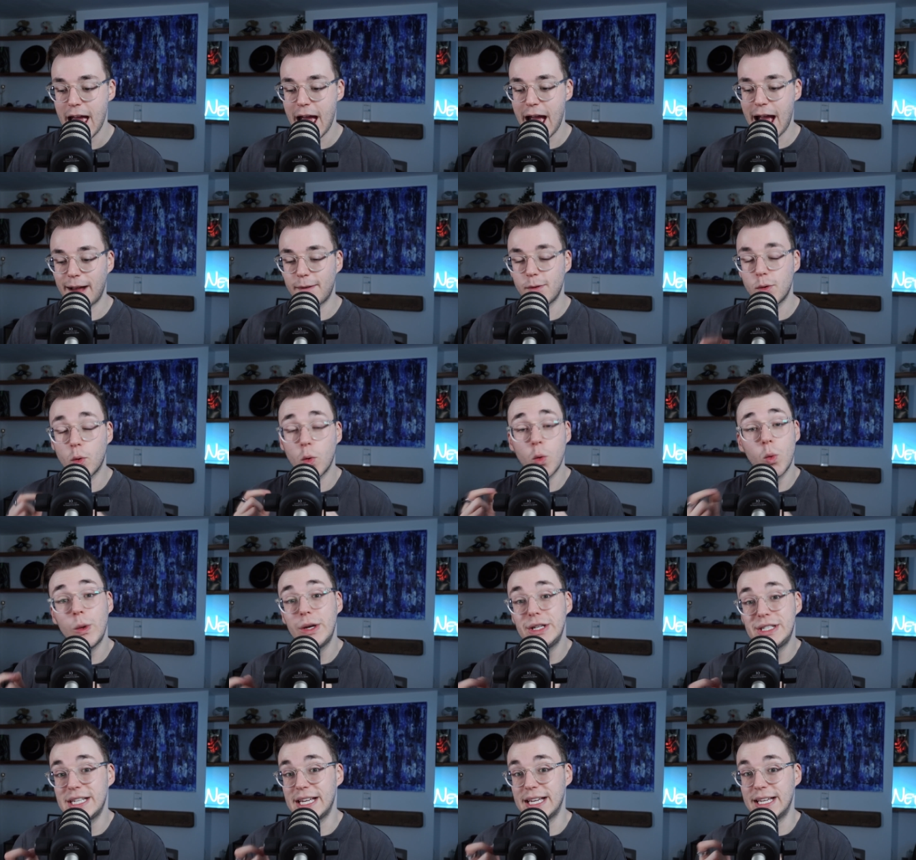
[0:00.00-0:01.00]
And all we
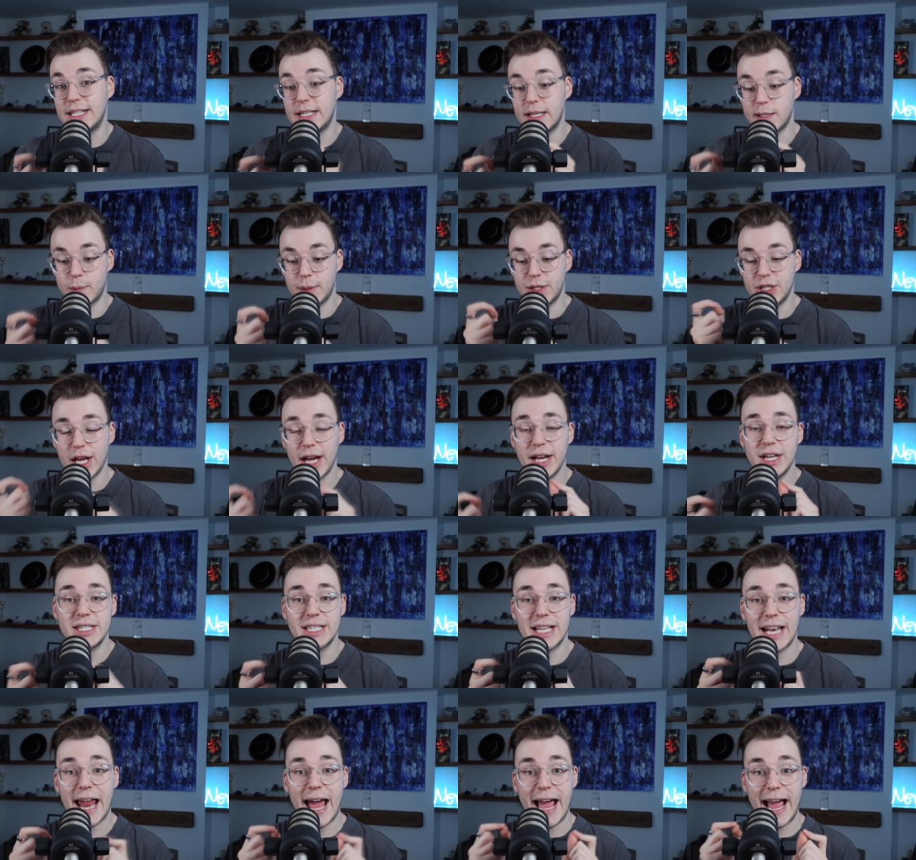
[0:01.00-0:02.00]
did is we changed the
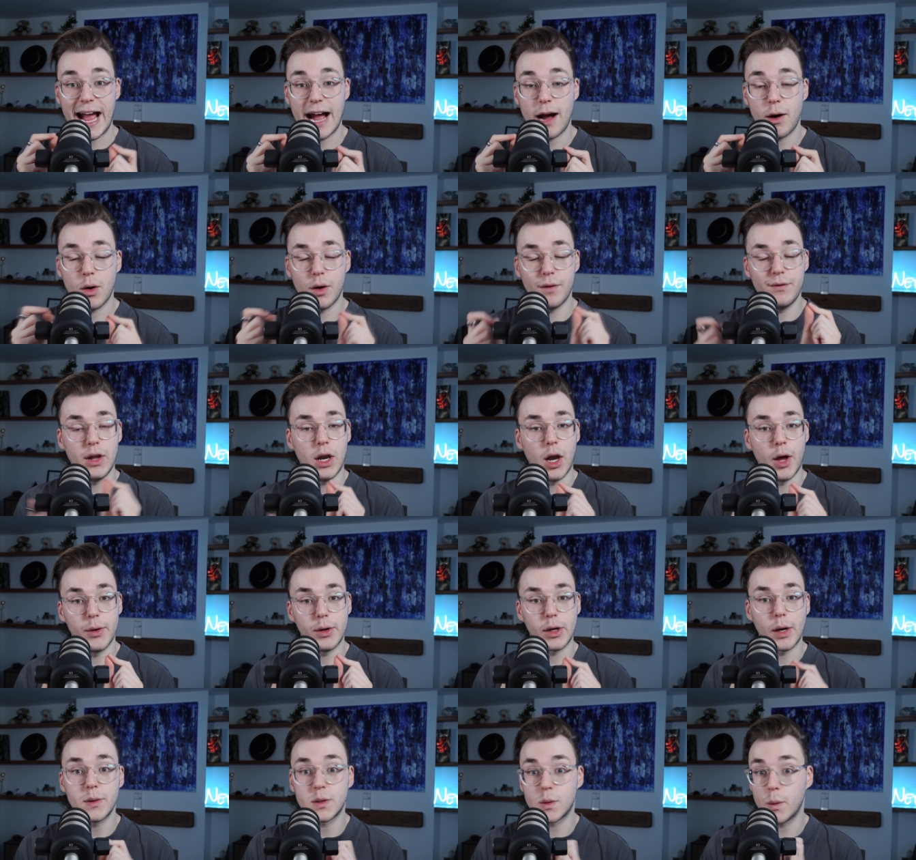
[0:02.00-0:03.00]
layout of the
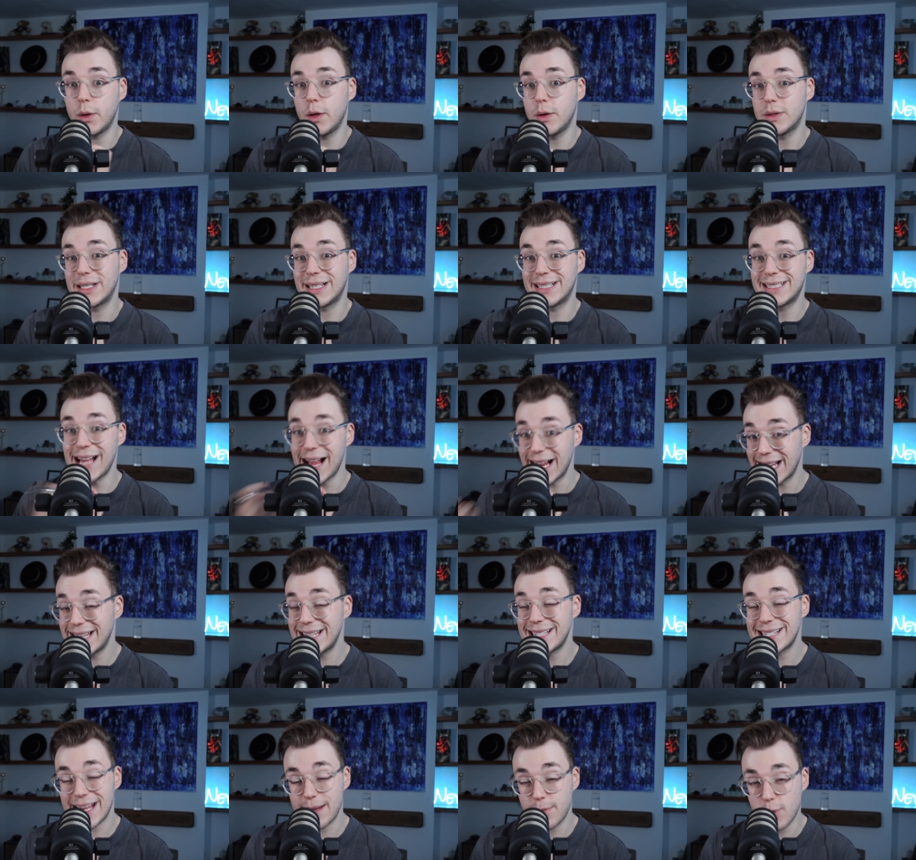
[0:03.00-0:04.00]
logo. So we used exactly the
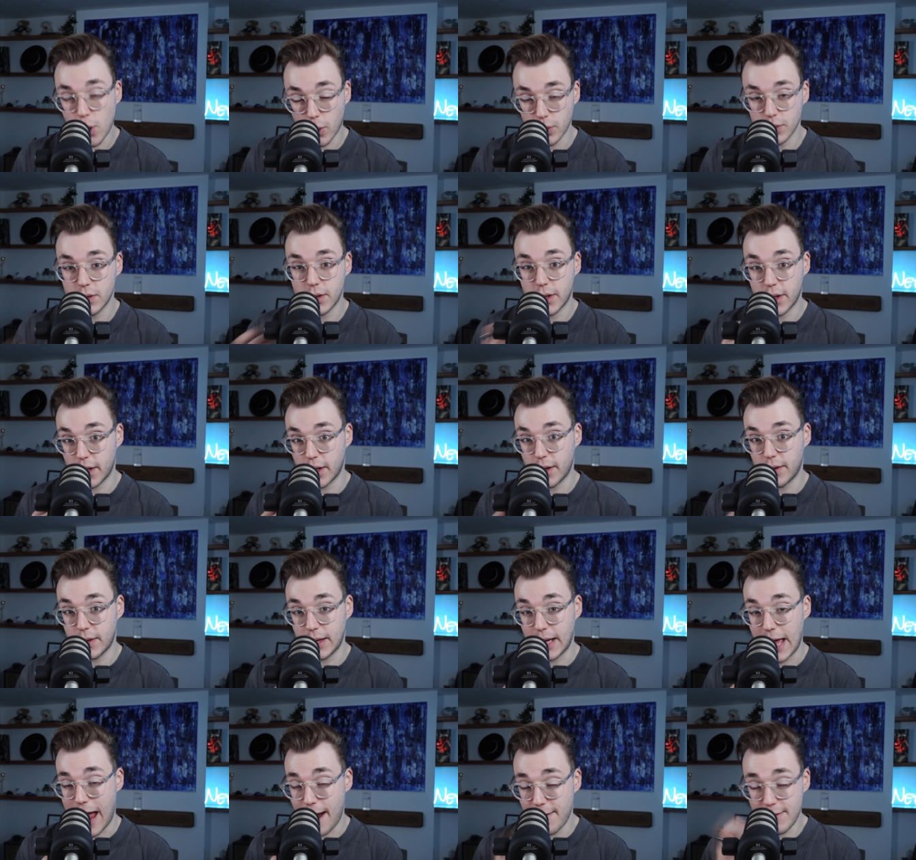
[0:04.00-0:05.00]
same,
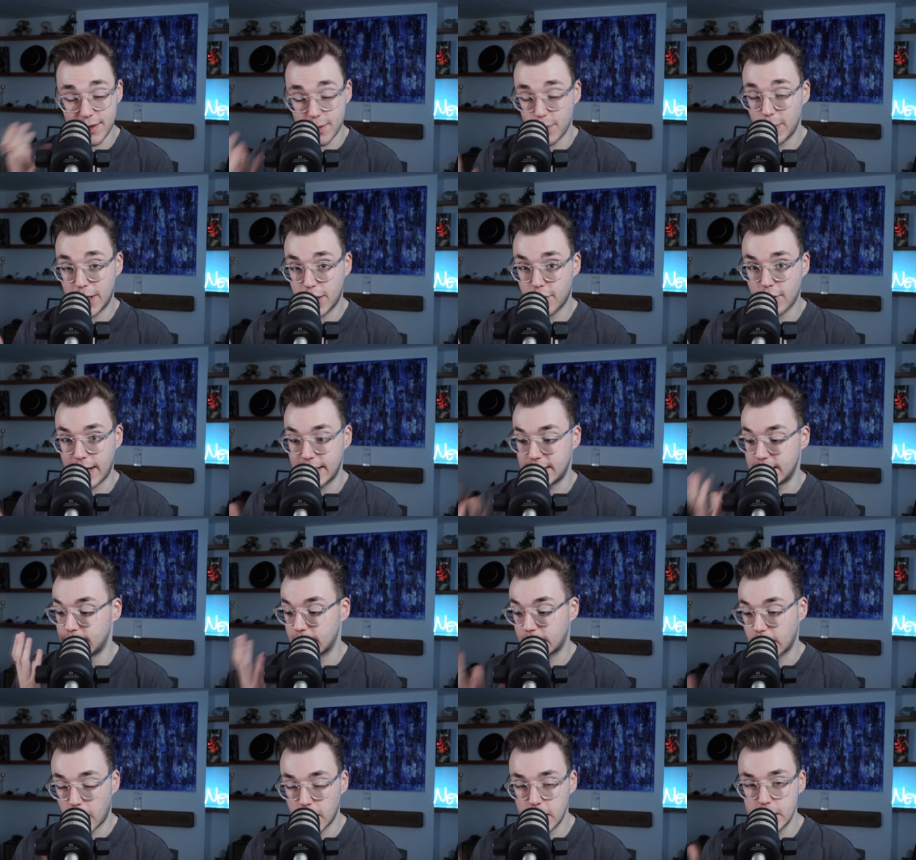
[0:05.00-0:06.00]
everything we created, the
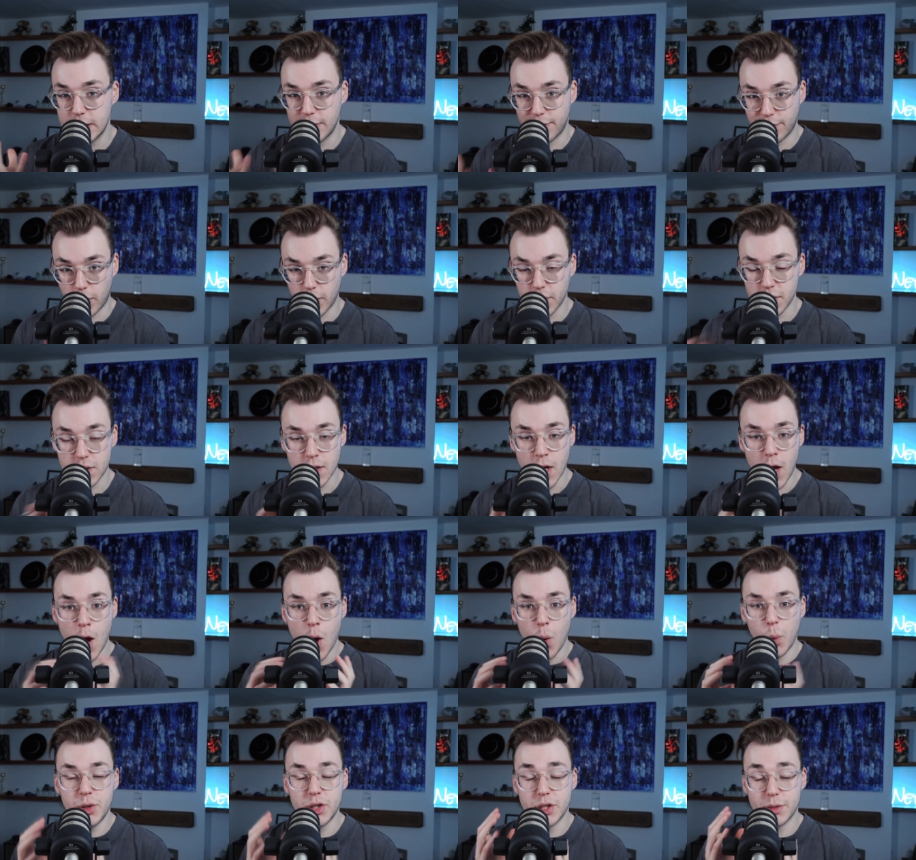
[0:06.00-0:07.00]
colors, the fonts,
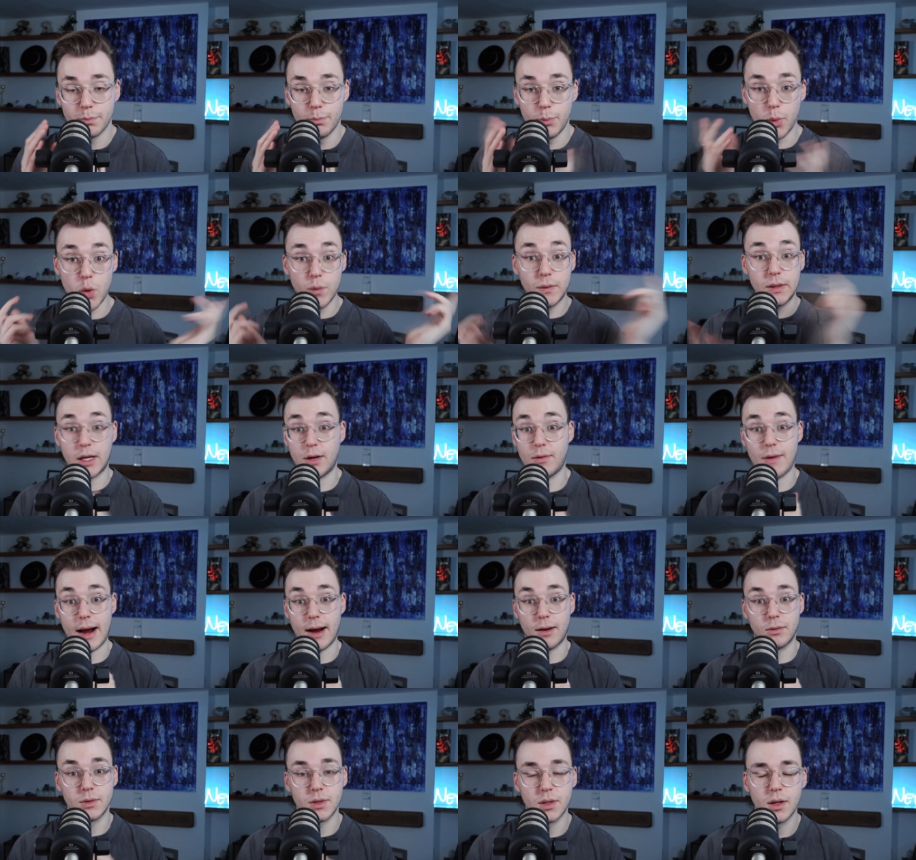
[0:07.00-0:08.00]
we just moved it
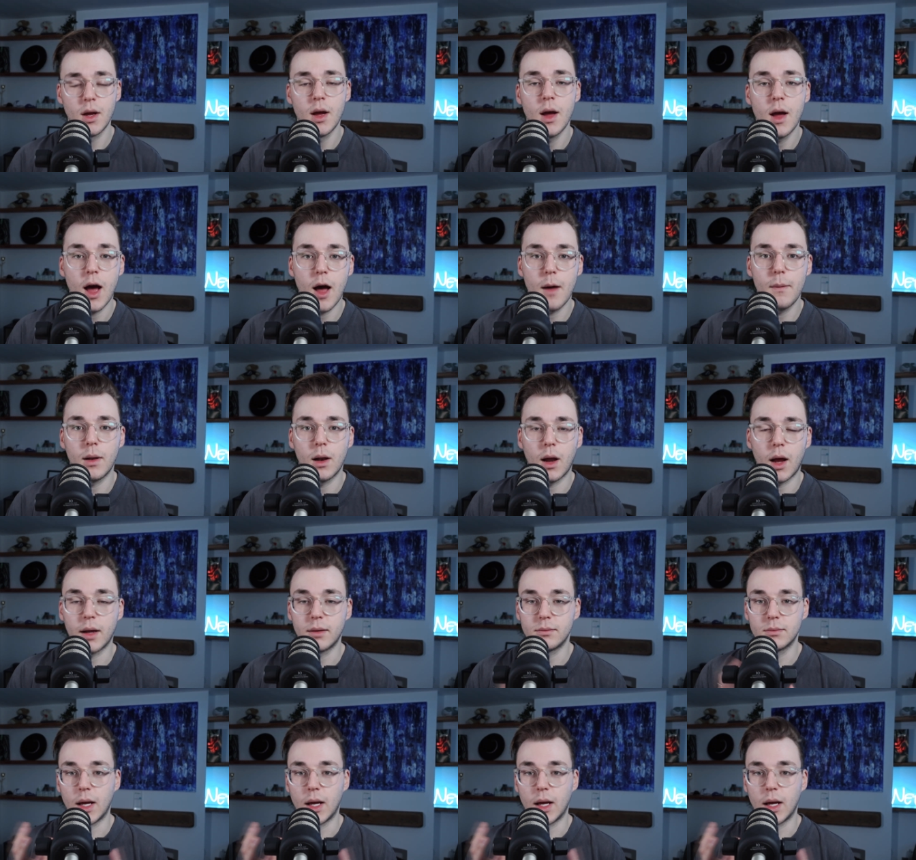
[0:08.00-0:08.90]
around. A bit like